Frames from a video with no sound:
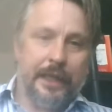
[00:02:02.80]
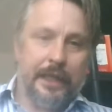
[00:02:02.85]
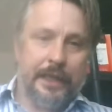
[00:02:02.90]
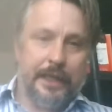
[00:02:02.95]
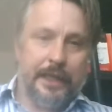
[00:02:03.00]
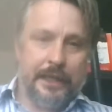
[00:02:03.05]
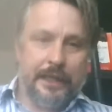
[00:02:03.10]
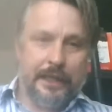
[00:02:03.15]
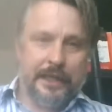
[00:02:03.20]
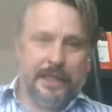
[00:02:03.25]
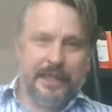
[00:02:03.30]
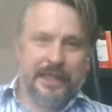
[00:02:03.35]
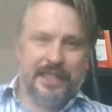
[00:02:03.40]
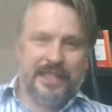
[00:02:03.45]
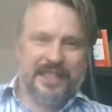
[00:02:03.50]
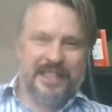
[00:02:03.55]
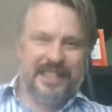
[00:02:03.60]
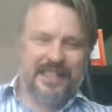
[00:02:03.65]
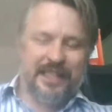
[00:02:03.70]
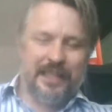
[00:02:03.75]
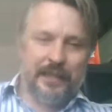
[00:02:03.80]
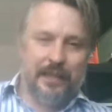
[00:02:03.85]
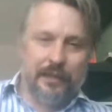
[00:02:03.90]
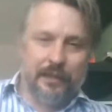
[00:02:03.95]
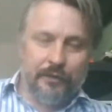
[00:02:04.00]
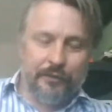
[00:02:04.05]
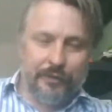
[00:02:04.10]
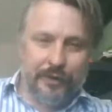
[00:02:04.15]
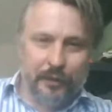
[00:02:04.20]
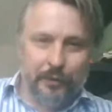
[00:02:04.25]
is
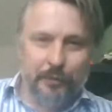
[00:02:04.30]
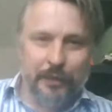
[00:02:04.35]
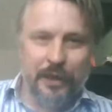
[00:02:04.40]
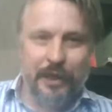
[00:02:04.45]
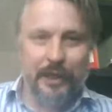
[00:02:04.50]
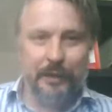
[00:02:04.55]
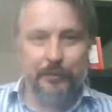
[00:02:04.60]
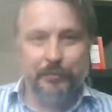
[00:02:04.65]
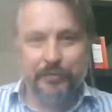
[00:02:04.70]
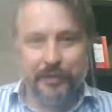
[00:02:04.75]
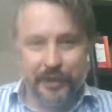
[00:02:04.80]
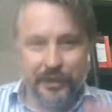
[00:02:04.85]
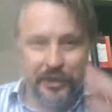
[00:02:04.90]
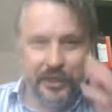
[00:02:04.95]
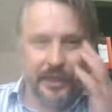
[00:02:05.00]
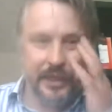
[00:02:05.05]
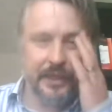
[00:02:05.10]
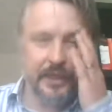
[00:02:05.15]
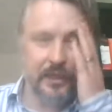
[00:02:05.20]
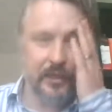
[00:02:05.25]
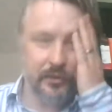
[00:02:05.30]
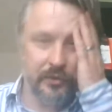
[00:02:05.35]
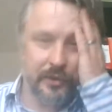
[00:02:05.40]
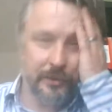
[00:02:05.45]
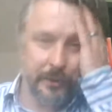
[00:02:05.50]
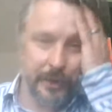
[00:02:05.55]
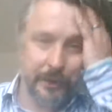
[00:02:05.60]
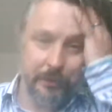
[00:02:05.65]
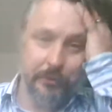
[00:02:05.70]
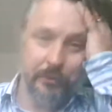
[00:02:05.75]
a film I appreciate a lot
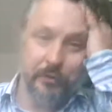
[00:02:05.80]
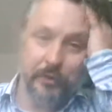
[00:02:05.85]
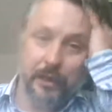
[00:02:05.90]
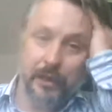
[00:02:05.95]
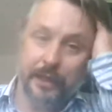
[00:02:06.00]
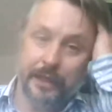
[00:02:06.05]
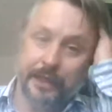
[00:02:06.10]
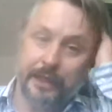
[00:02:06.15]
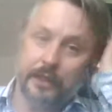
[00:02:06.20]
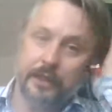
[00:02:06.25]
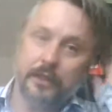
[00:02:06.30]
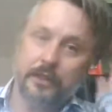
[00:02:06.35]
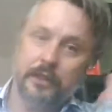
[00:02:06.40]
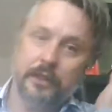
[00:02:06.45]
of people like.